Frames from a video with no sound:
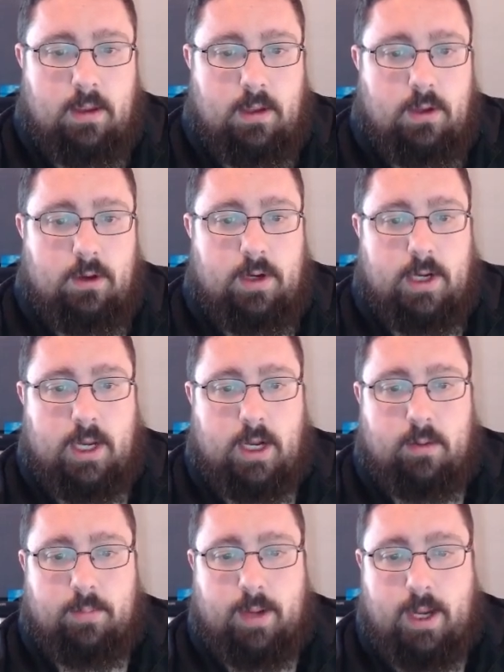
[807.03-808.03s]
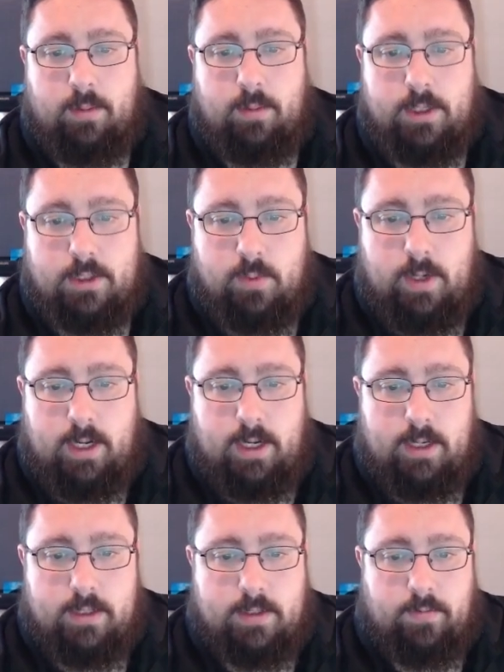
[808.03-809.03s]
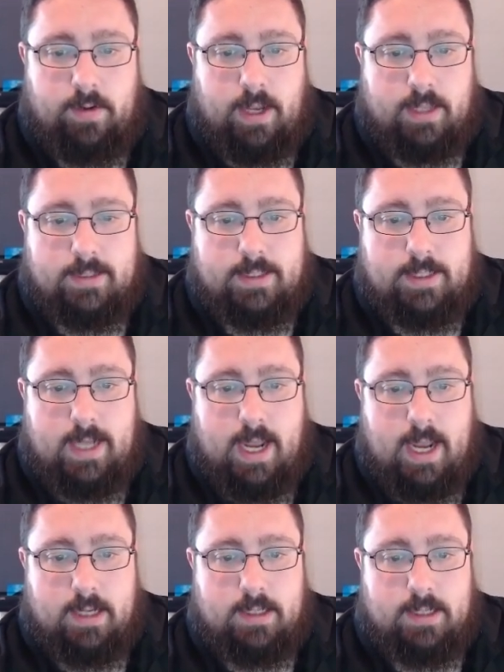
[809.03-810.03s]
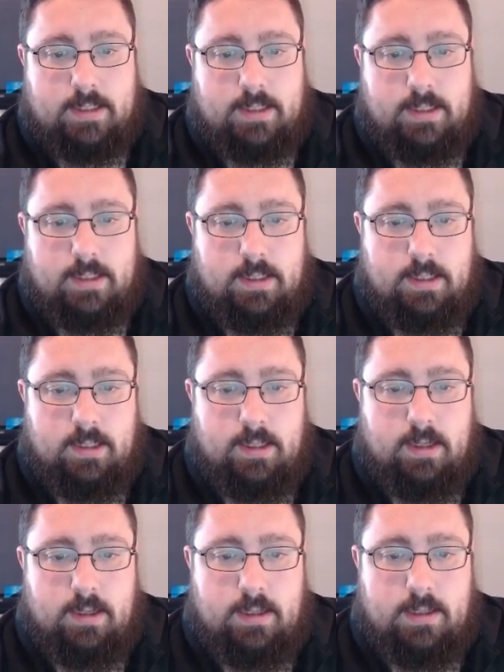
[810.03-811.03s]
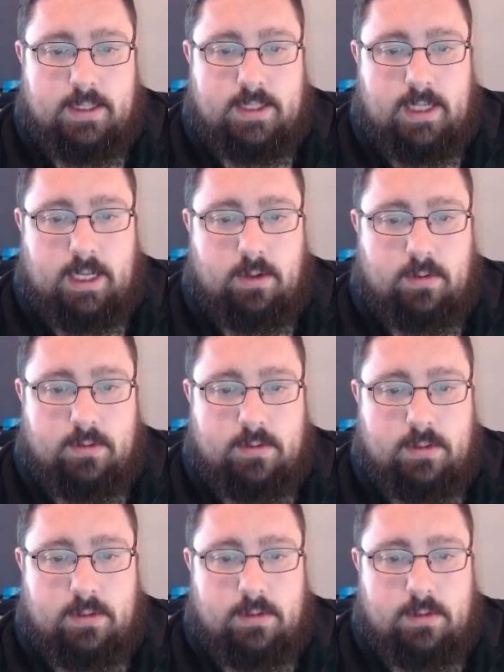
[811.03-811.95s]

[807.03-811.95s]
who you got on bye which weeks, if you got stacks, steals,